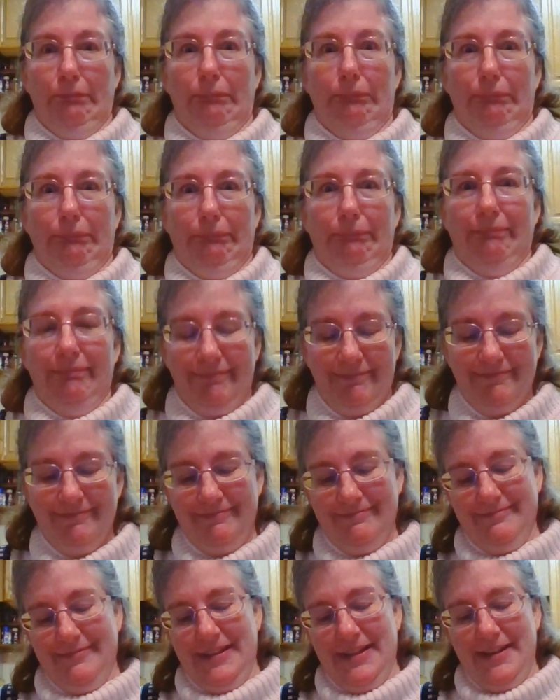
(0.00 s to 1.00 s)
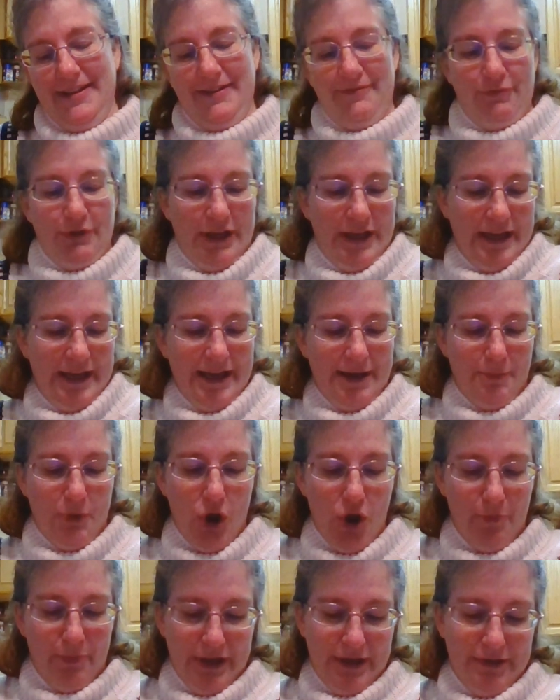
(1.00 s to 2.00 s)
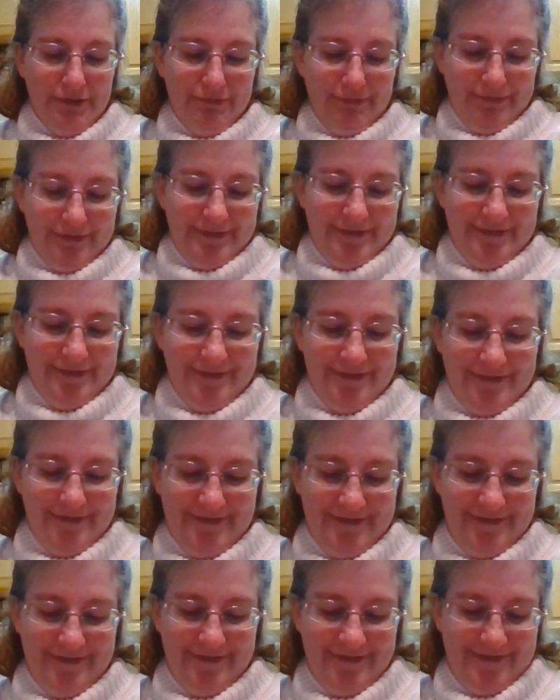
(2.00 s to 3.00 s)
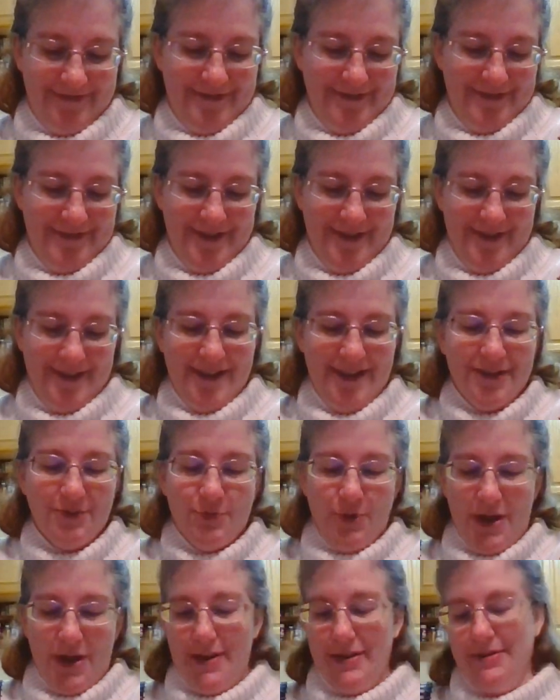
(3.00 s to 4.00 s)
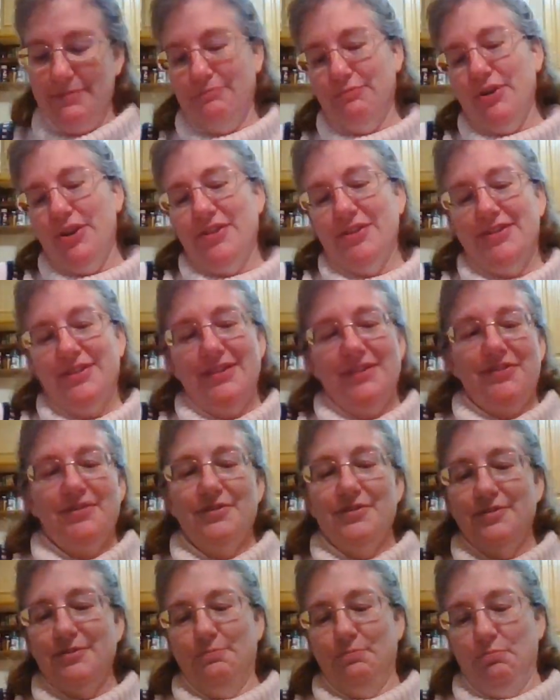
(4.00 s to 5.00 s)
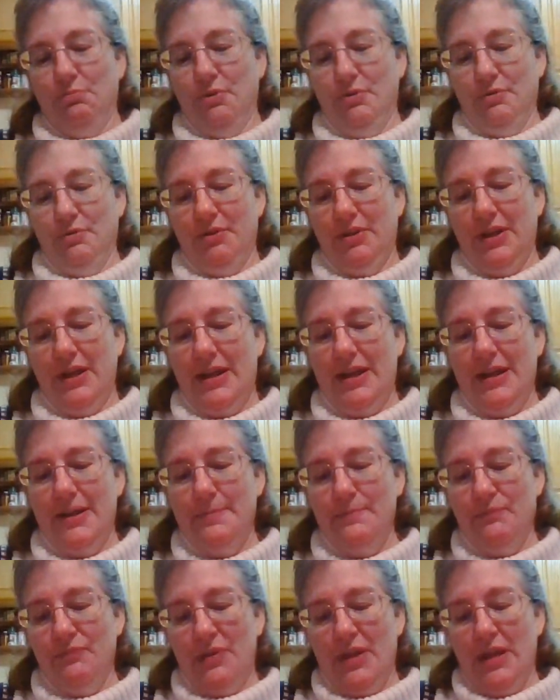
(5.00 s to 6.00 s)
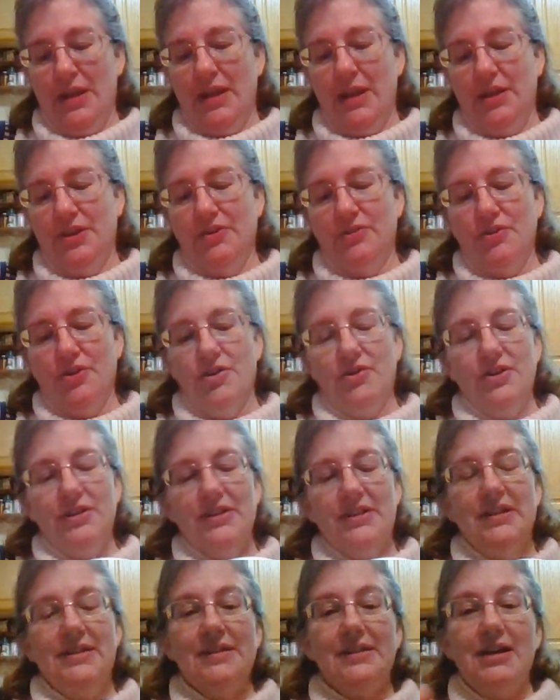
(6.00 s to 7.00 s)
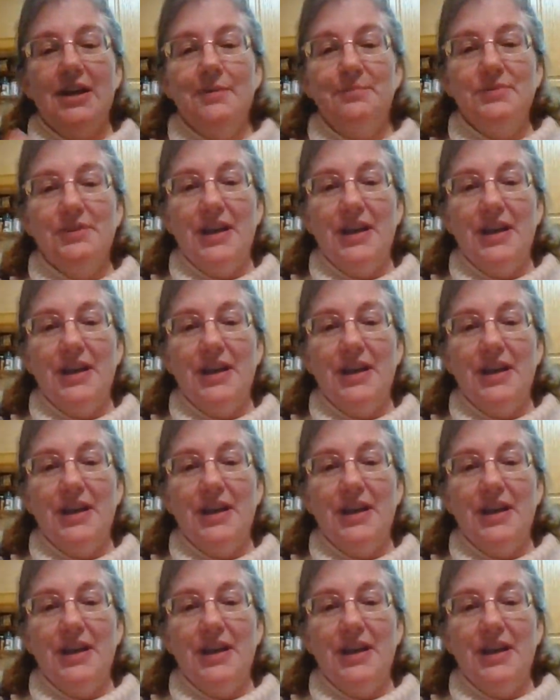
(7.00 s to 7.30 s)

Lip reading: If we can get them open. That's why I brought the scissors. Okay, and you'll notice these cups